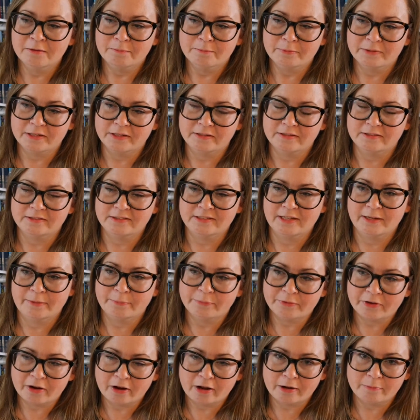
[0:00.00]
but at the
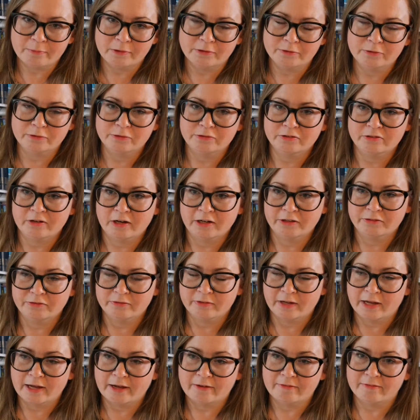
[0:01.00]
same time I do try
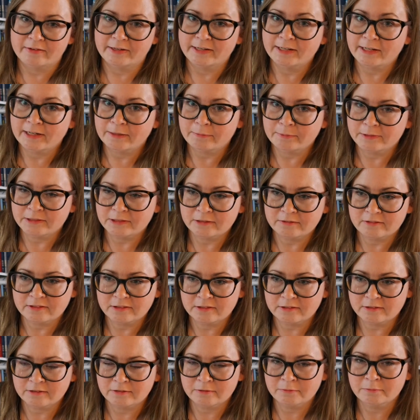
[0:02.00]
to have a little bit of
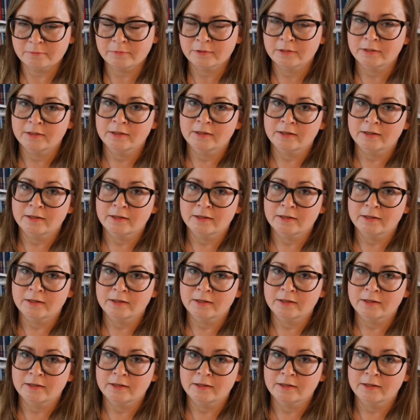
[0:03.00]
system,